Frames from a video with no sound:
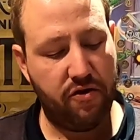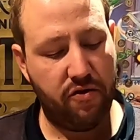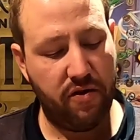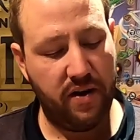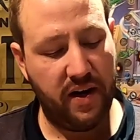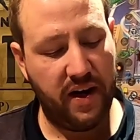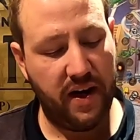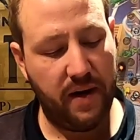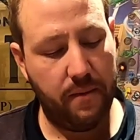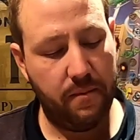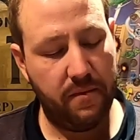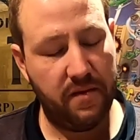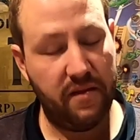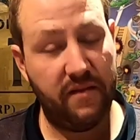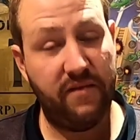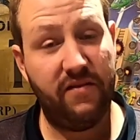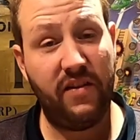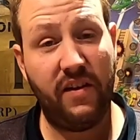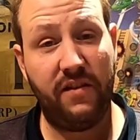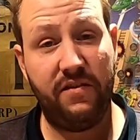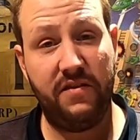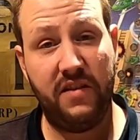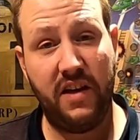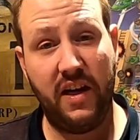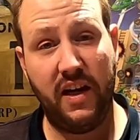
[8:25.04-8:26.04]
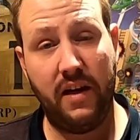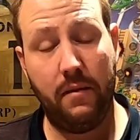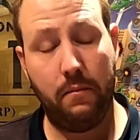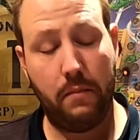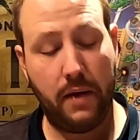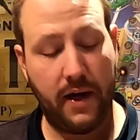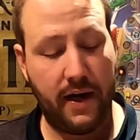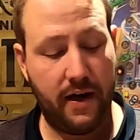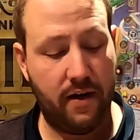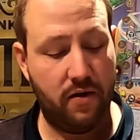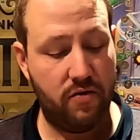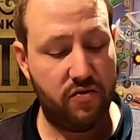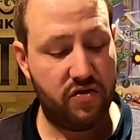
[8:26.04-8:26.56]
Cream,
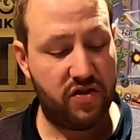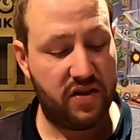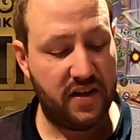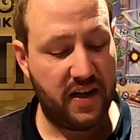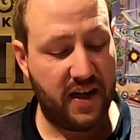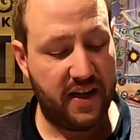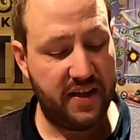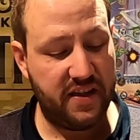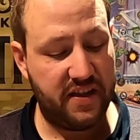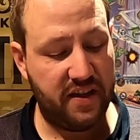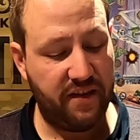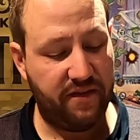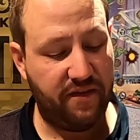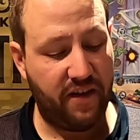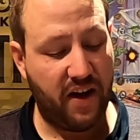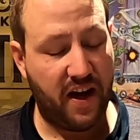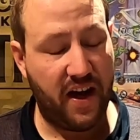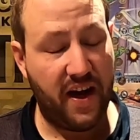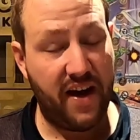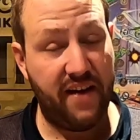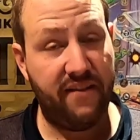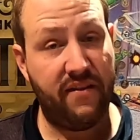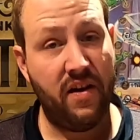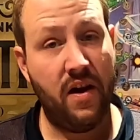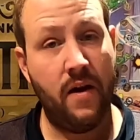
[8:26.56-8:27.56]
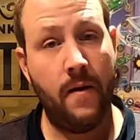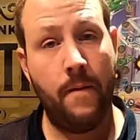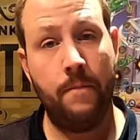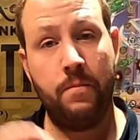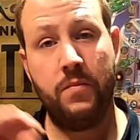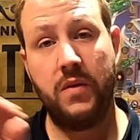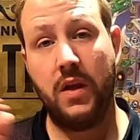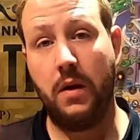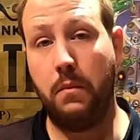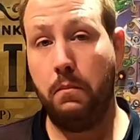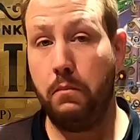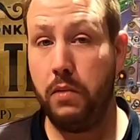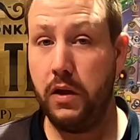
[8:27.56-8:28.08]
£15.95
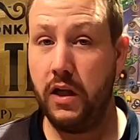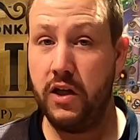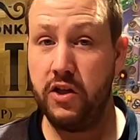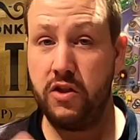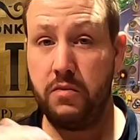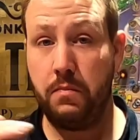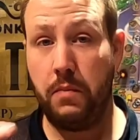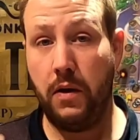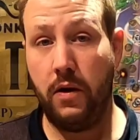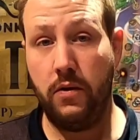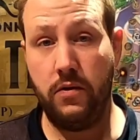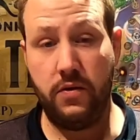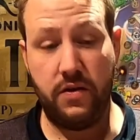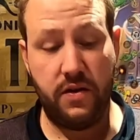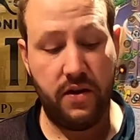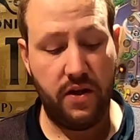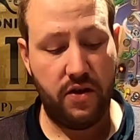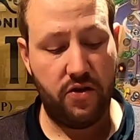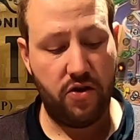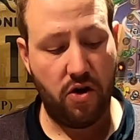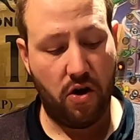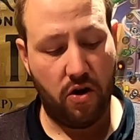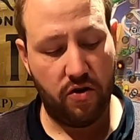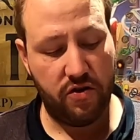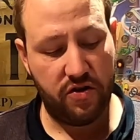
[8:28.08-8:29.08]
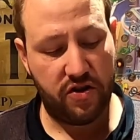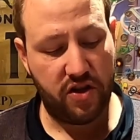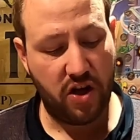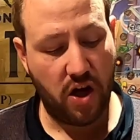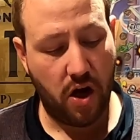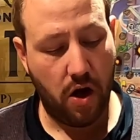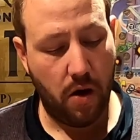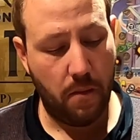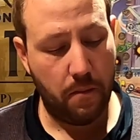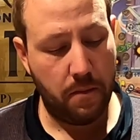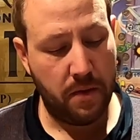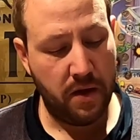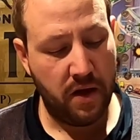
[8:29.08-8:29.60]
plus postage on
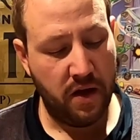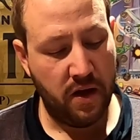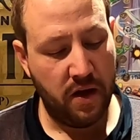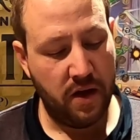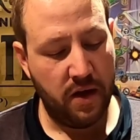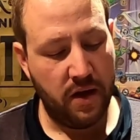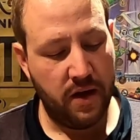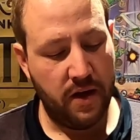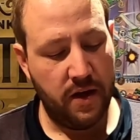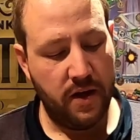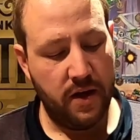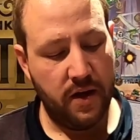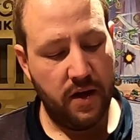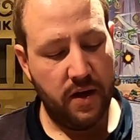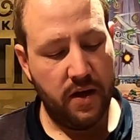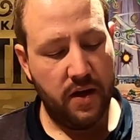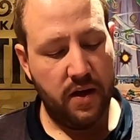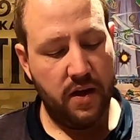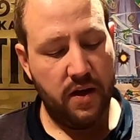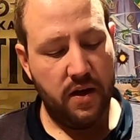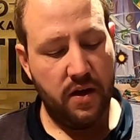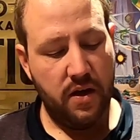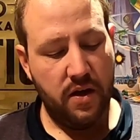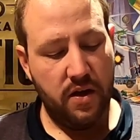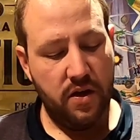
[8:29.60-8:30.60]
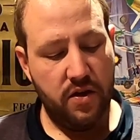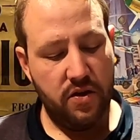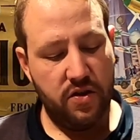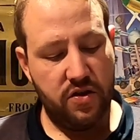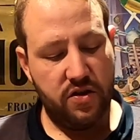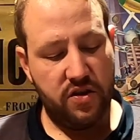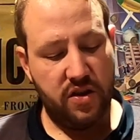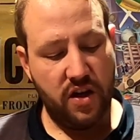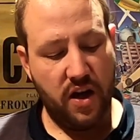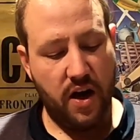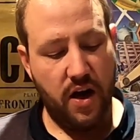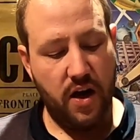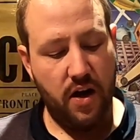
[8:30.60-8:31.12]
top.
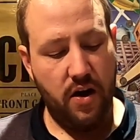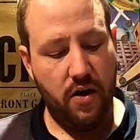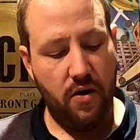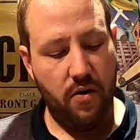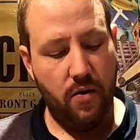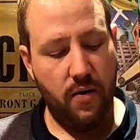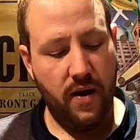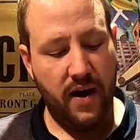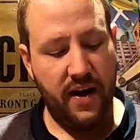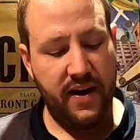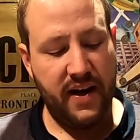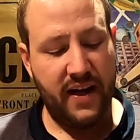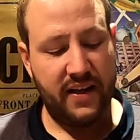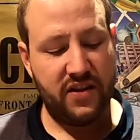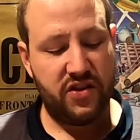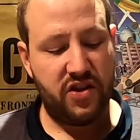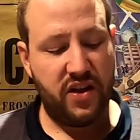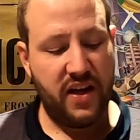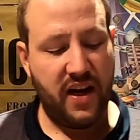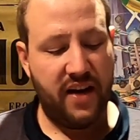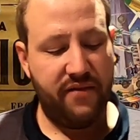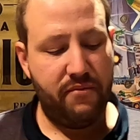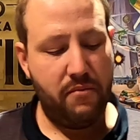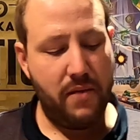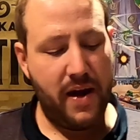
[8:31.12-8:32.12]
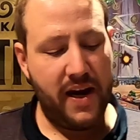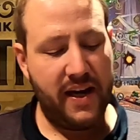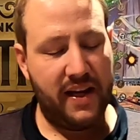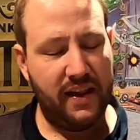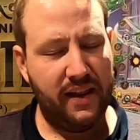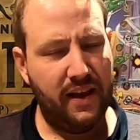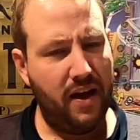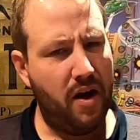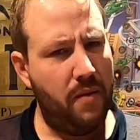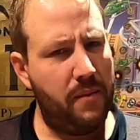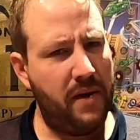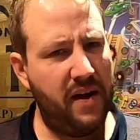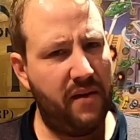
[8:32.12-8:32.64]
So, and actually I've made a
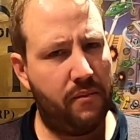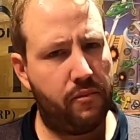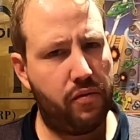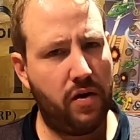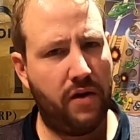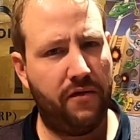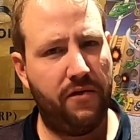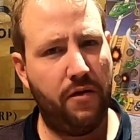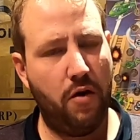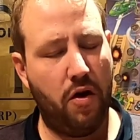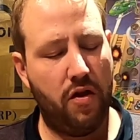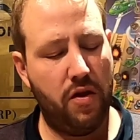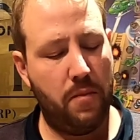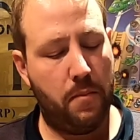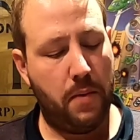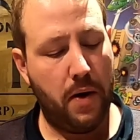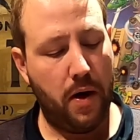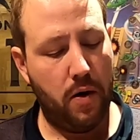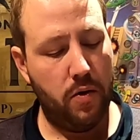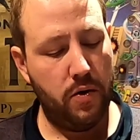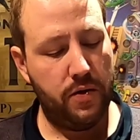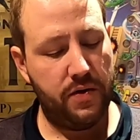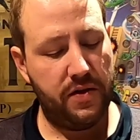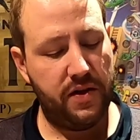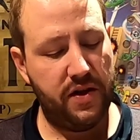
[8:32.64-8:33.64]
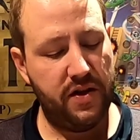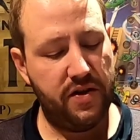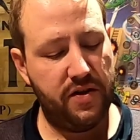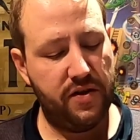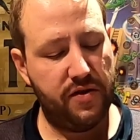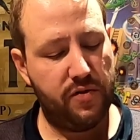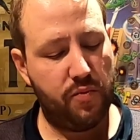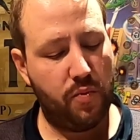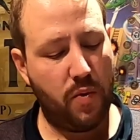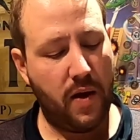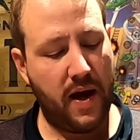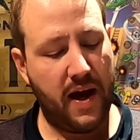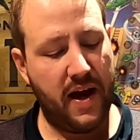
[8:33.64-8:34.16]
little bit of profit on the postage
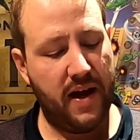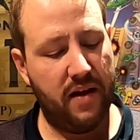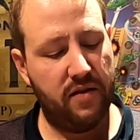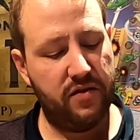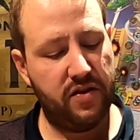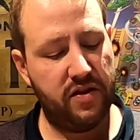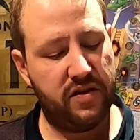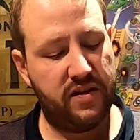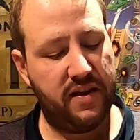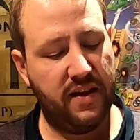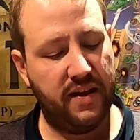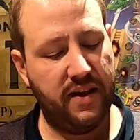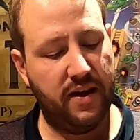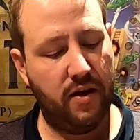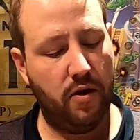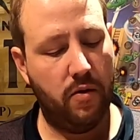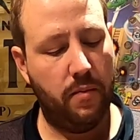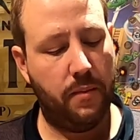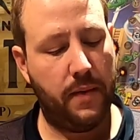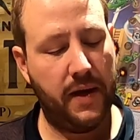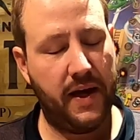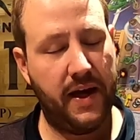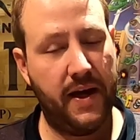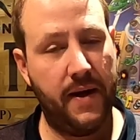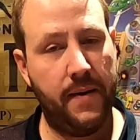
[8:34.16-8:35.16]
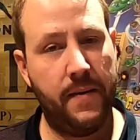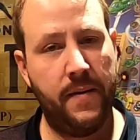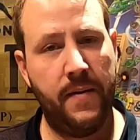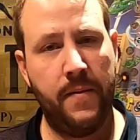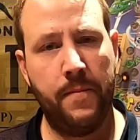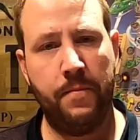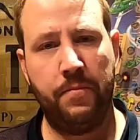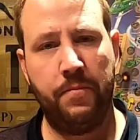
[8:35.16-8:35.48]
as well, just a little bit.